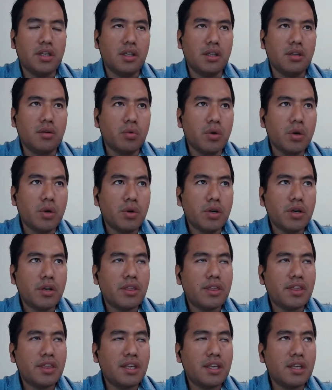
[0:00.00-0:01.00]
The, we
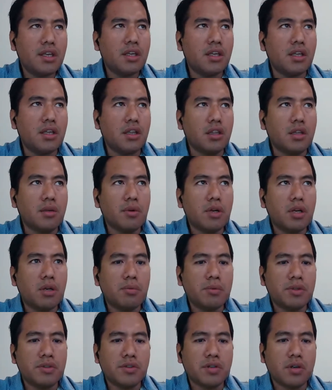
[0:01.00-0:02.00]
were thinking in
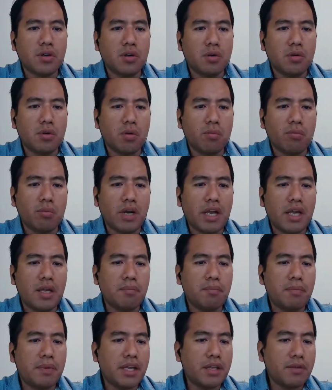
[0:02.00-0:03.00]
developing some
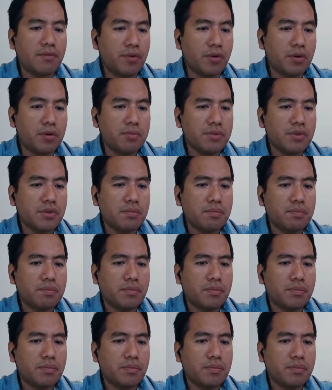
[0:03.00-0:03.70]
online platforms